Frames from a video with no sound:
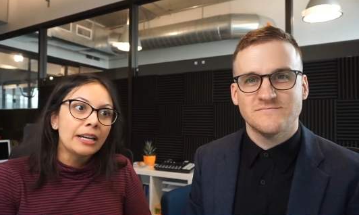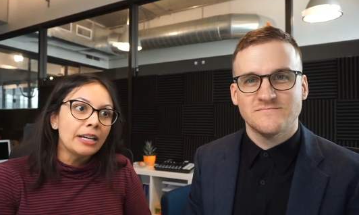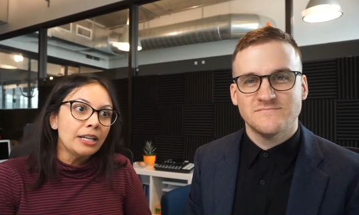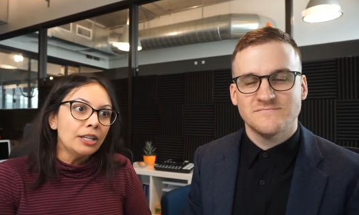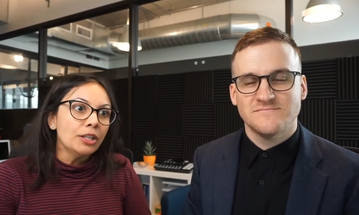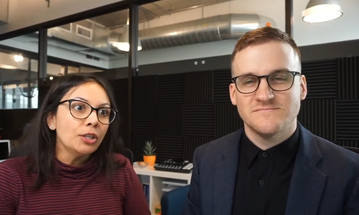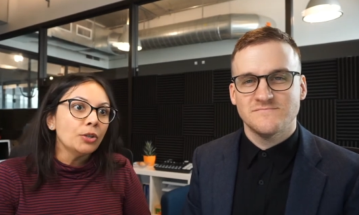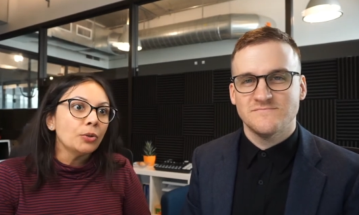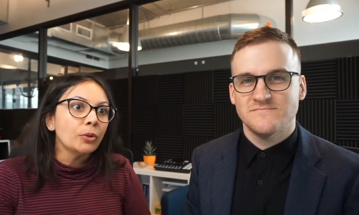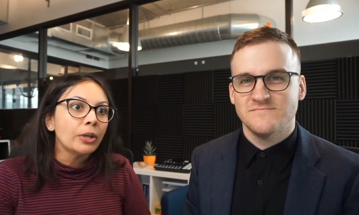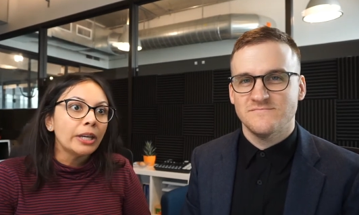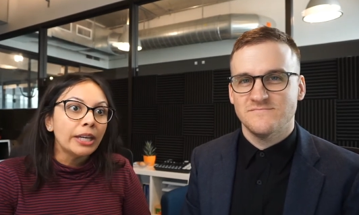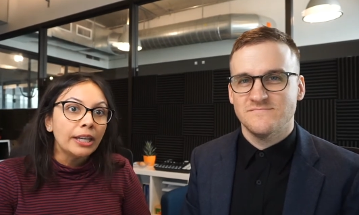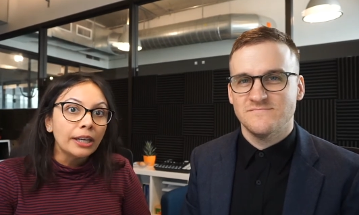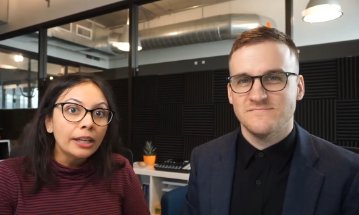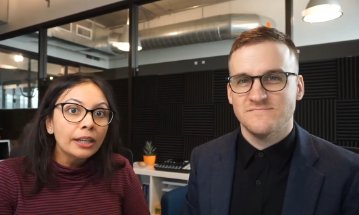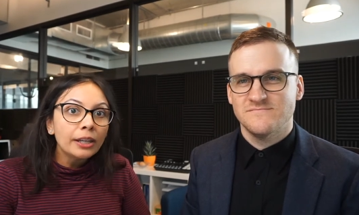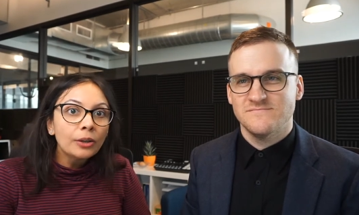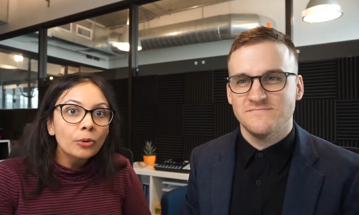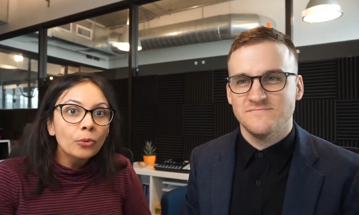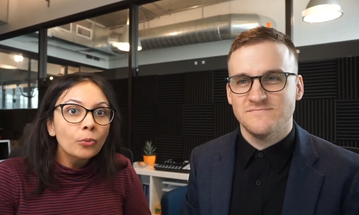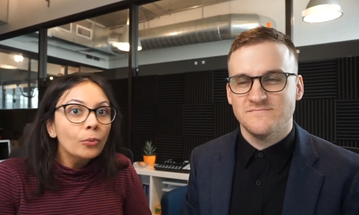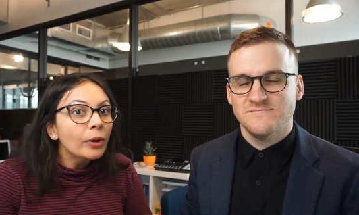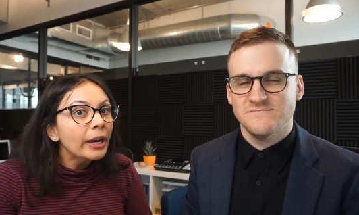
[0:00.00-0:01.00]
Speaker 1: You
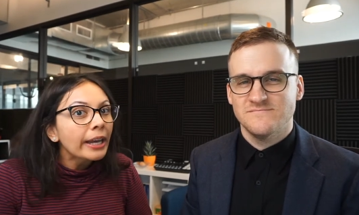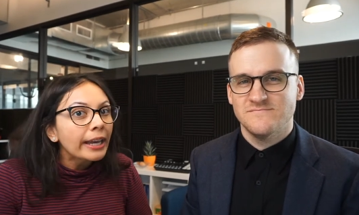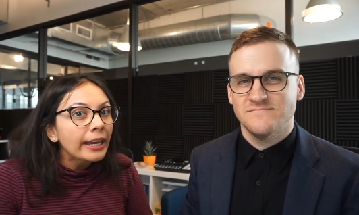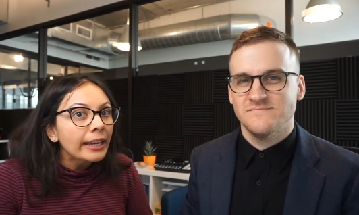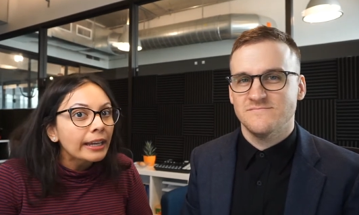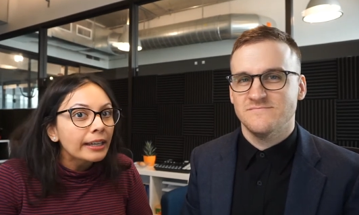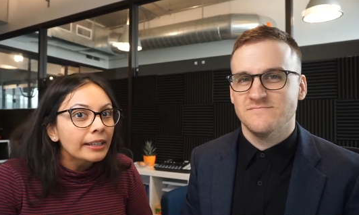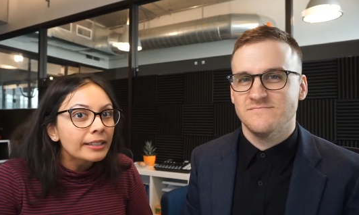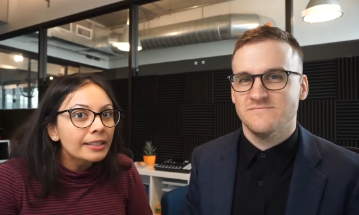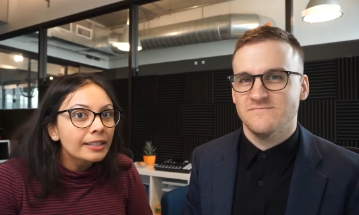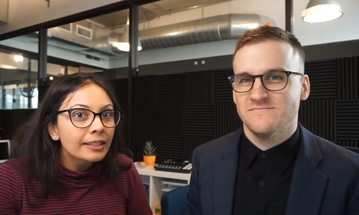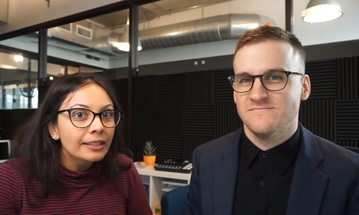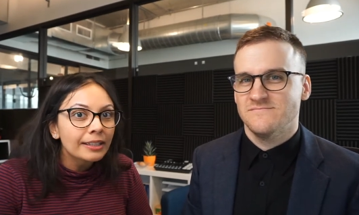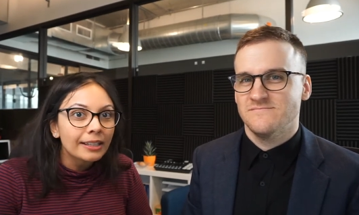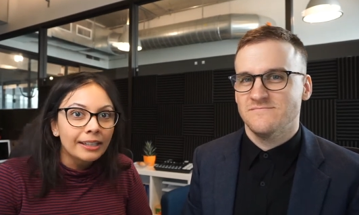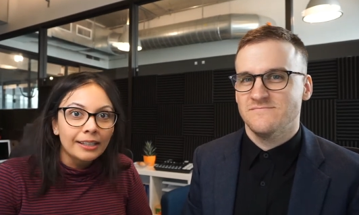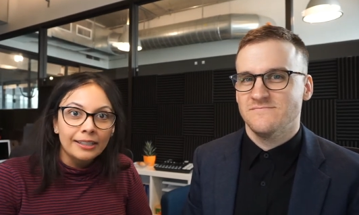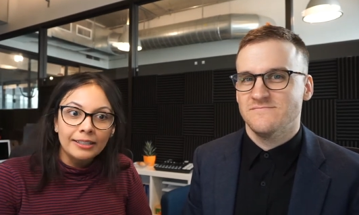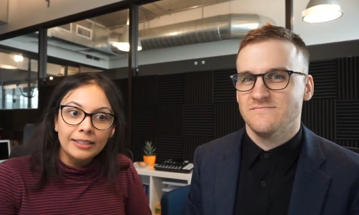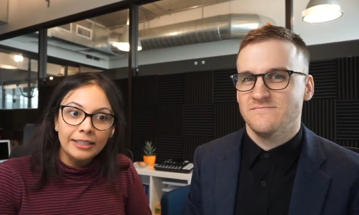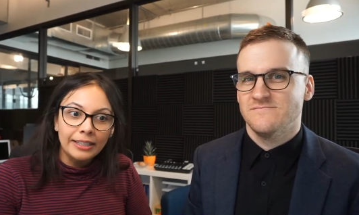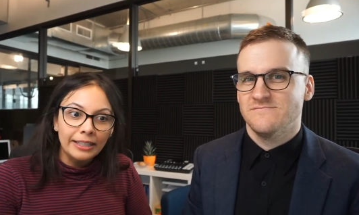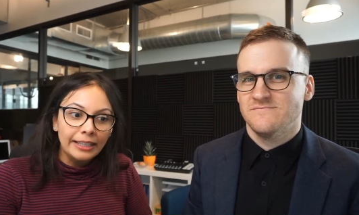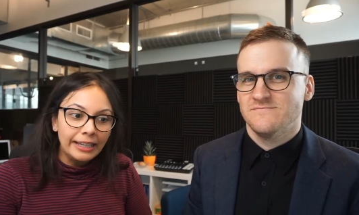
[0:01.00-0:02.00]
can't wait
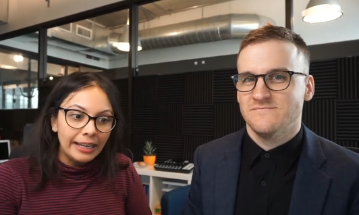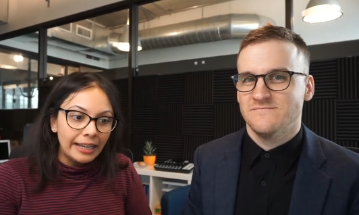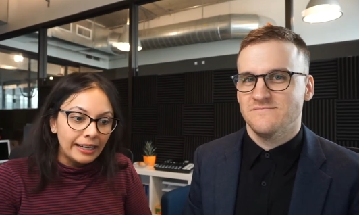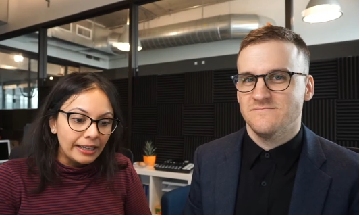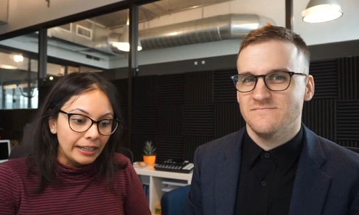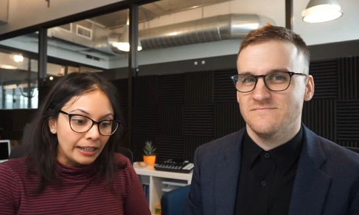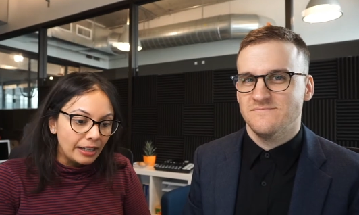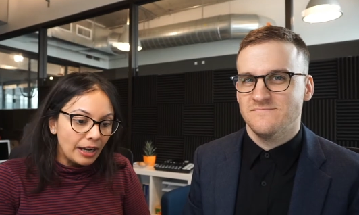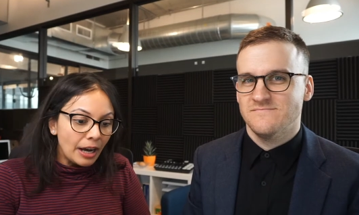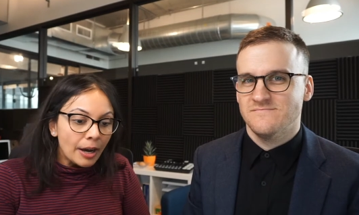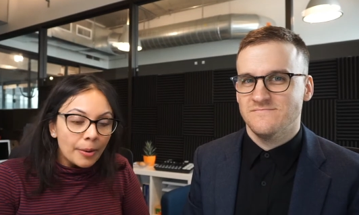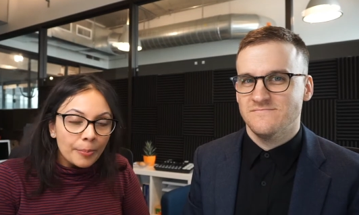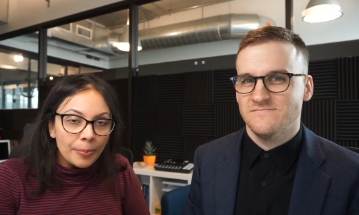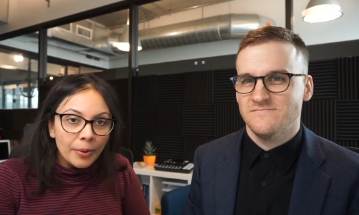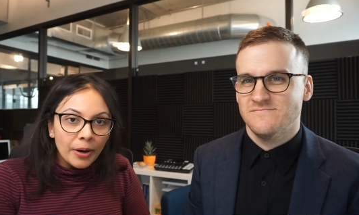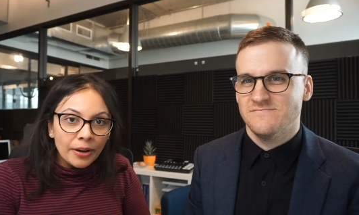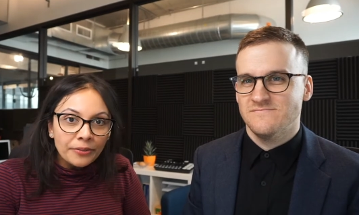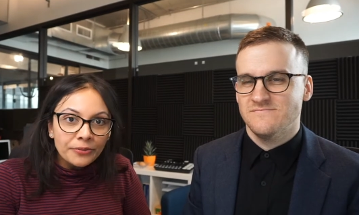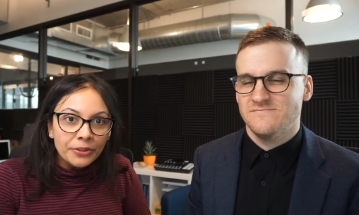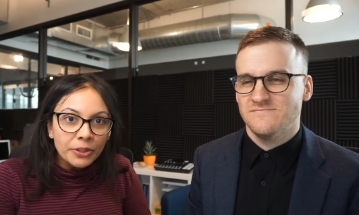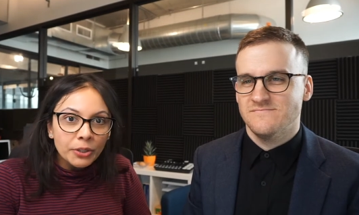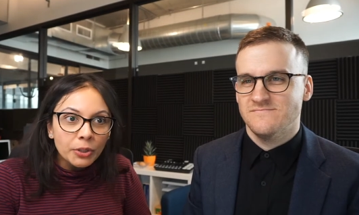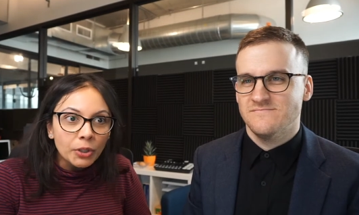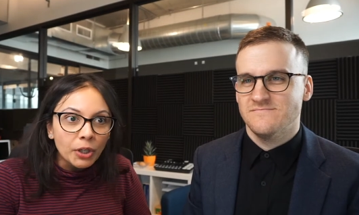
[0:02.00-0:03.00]
to get it up
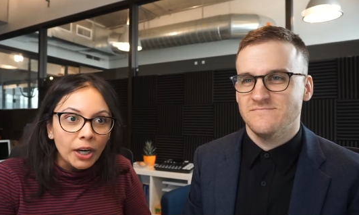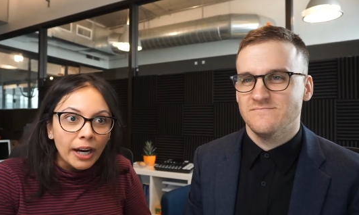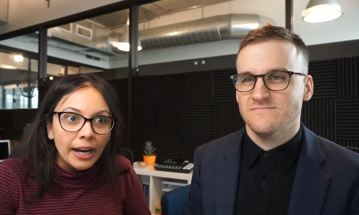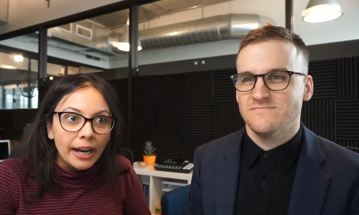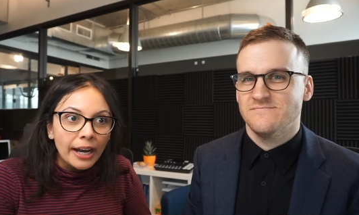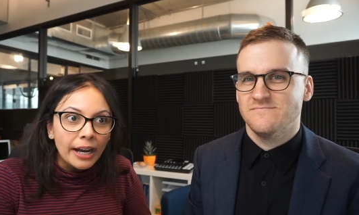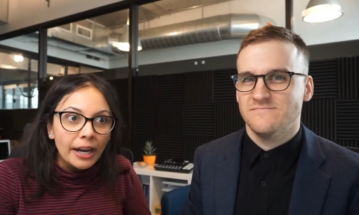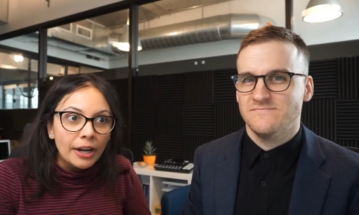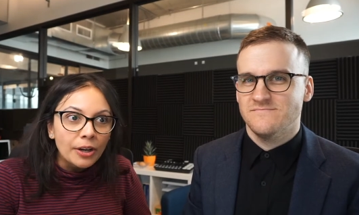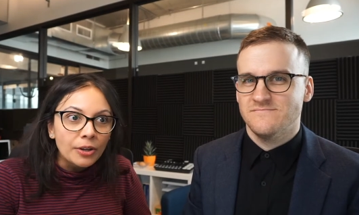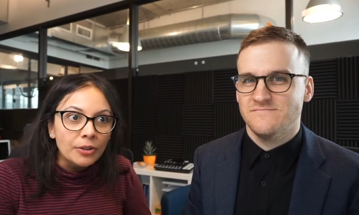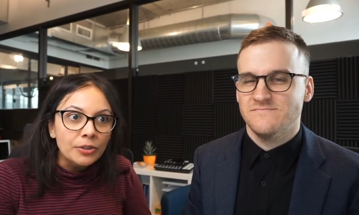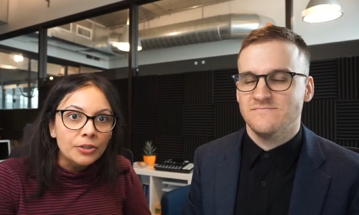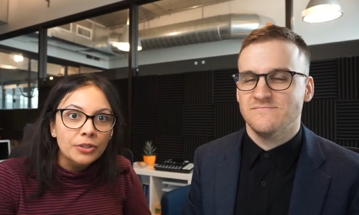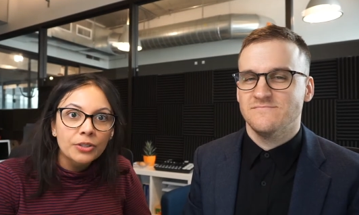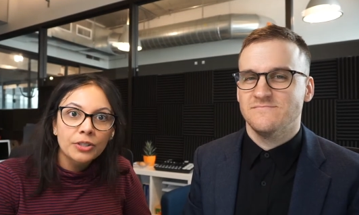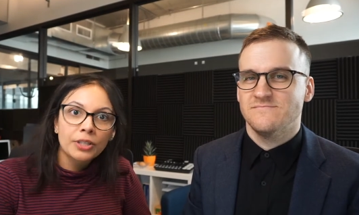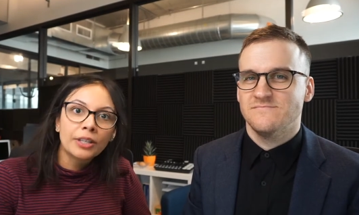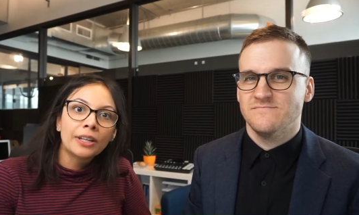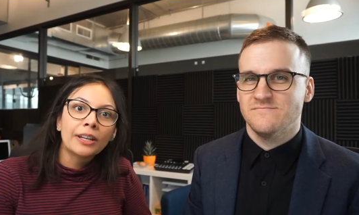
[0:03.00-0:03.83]
off the ground